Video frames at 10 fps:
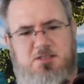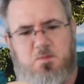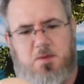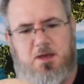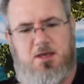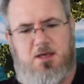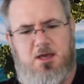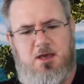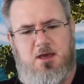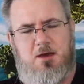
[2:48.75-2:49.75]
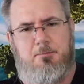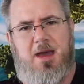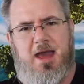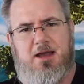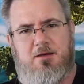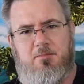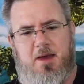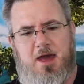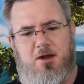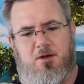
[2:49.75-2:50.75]
S B backup
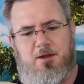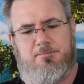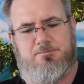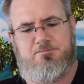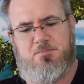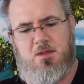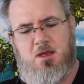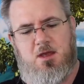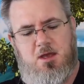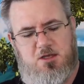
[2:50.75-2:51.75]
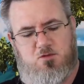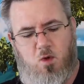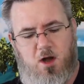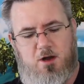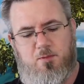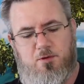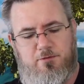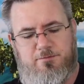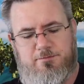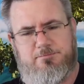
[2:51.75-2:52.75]
battery. It's
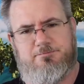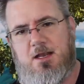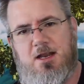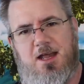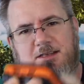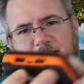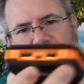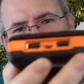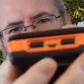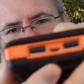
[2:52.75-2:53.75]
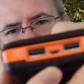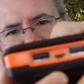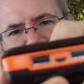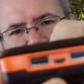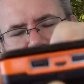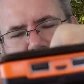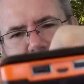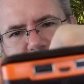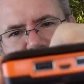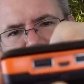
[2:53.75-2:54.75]
waterproof. And it has two U S B
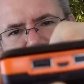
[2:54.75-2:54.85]
ports that